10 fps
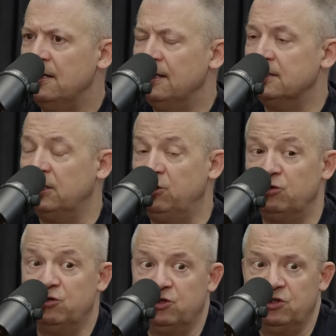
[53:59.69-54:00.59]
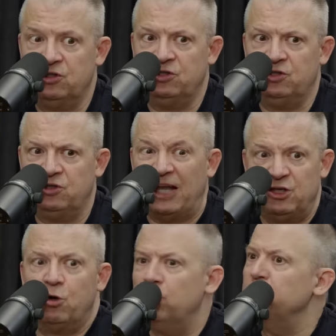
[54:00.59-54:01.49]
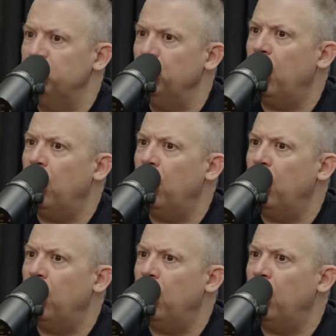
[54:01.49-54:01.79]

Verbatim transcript: it's like you're that turns you